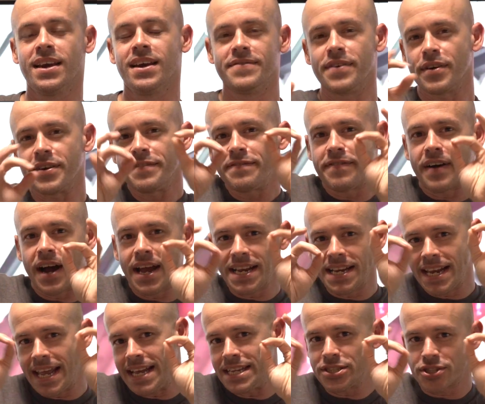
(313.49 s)
very fine
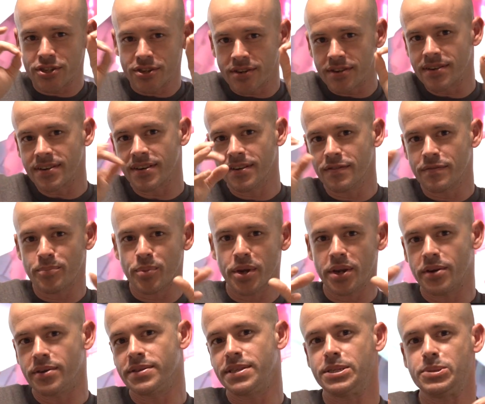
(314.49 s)
nature of
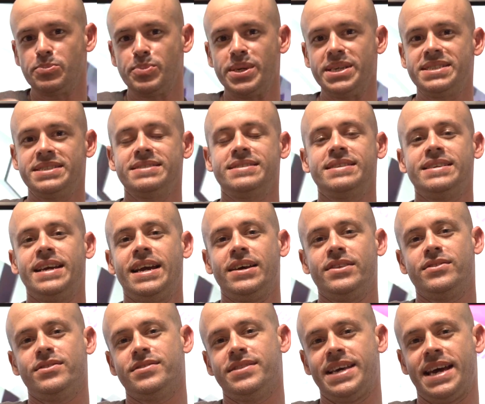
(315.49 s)
putting all these pieces
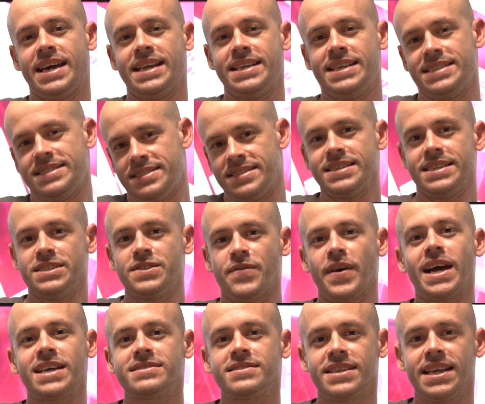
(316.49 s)
together that is
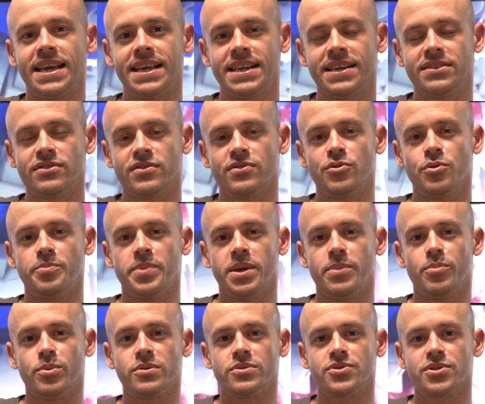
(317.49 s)
fascinating to new people.